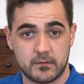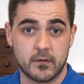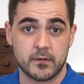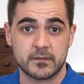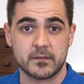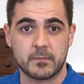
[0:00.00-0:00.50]

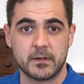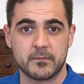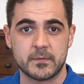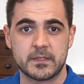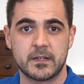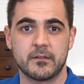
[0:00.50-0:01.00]
costed bill of
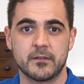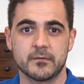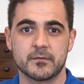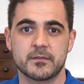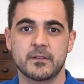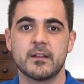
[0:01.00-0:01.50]

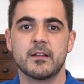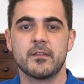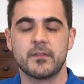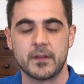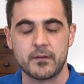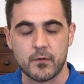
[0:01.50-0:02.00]
materials.
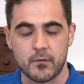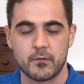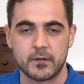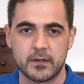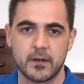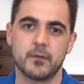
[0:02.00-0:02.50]
They
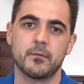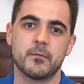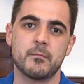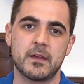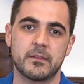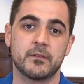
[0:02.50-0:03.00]
already know the
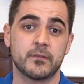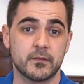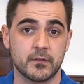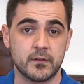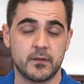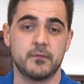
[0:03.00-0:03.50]
methods
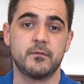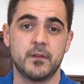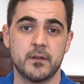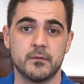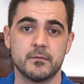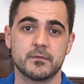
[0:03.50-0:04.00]
that you've
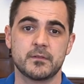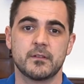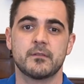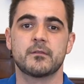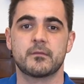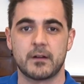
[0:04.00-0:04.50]
used
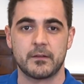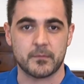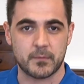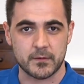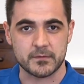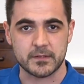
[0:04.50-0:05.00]
throughout the
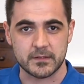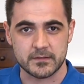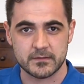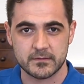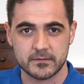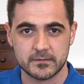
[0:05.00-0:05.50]
process.